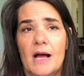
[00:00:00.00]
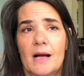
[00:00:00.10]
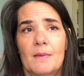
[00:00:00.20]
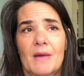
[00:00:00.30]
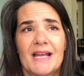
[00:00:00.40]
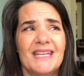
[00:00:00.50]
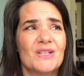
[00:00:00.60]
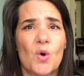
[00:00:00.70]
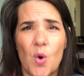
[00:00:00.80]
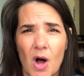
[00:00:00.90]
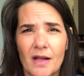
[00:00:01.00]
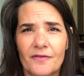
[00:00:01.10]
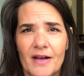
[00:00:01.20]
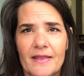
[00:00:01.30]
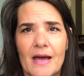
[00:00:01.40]
I need to
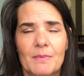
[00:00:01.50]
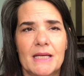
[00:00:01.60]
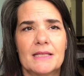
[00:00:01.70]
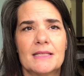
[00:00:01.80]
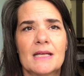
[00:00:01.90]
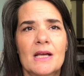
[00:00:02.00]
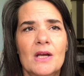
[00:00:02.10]
qualify that because